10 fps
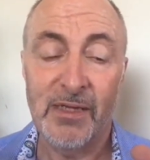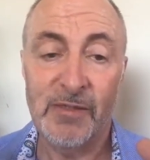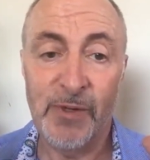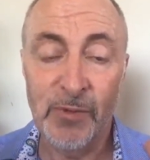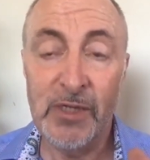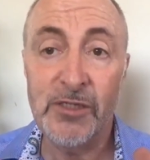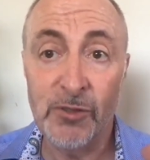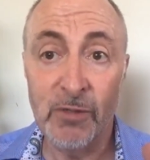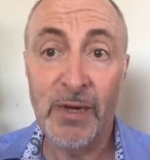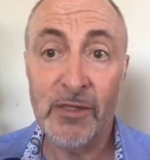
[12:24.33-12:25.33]
is being willing to
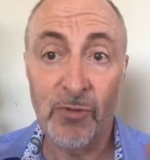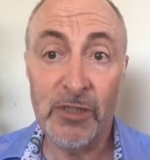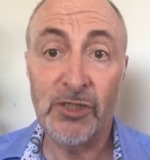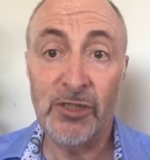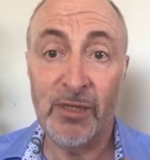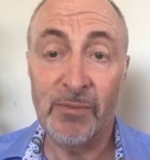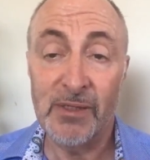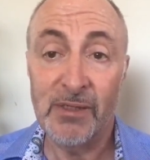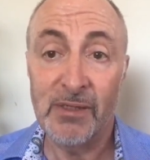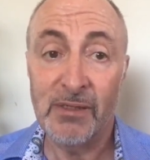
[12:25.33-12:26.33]
talk about the relationship,
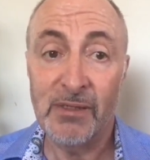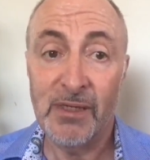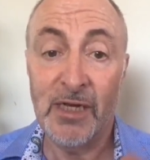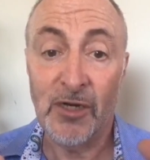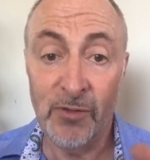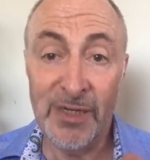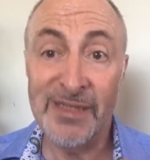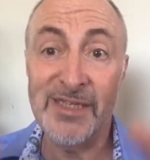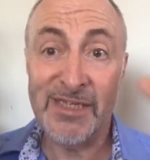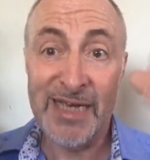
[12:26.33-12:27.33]
including
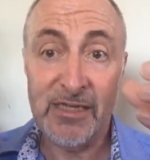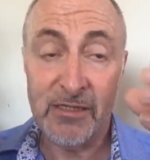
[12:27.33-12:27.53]
the sex,